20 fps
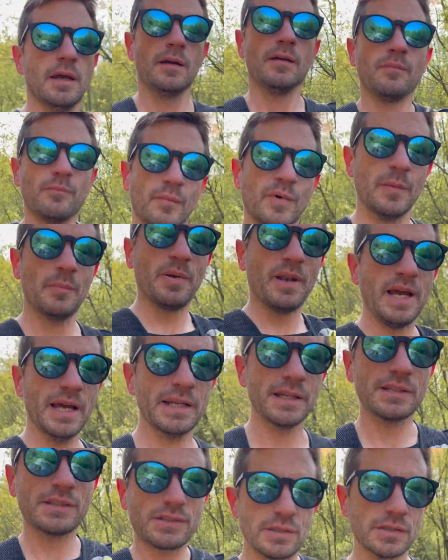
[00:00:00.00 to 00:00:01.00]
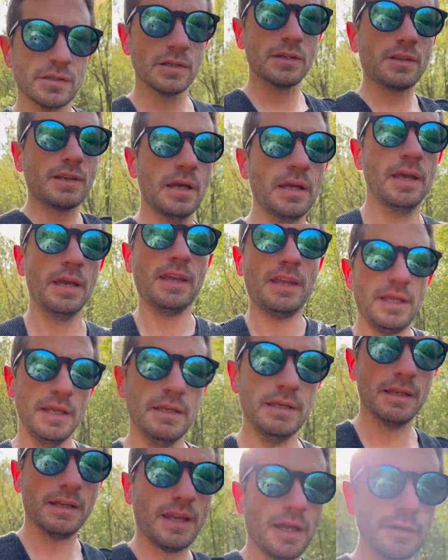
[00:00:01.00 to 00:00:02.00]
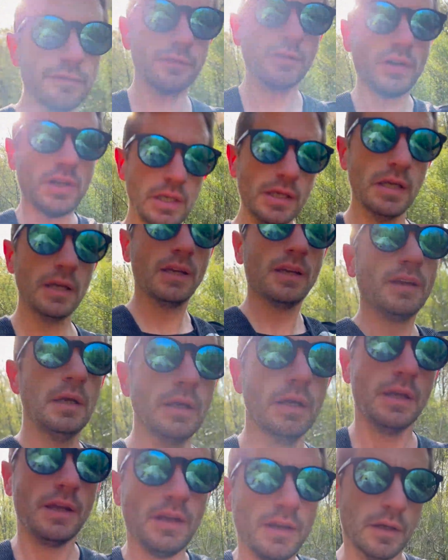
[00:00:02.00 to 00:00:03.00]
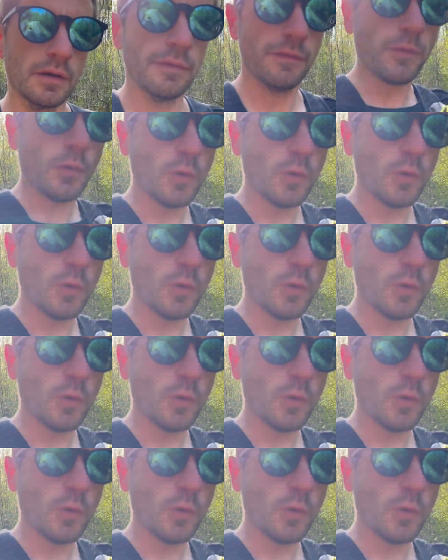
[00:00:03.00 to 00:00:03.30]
My plan is to eat every 4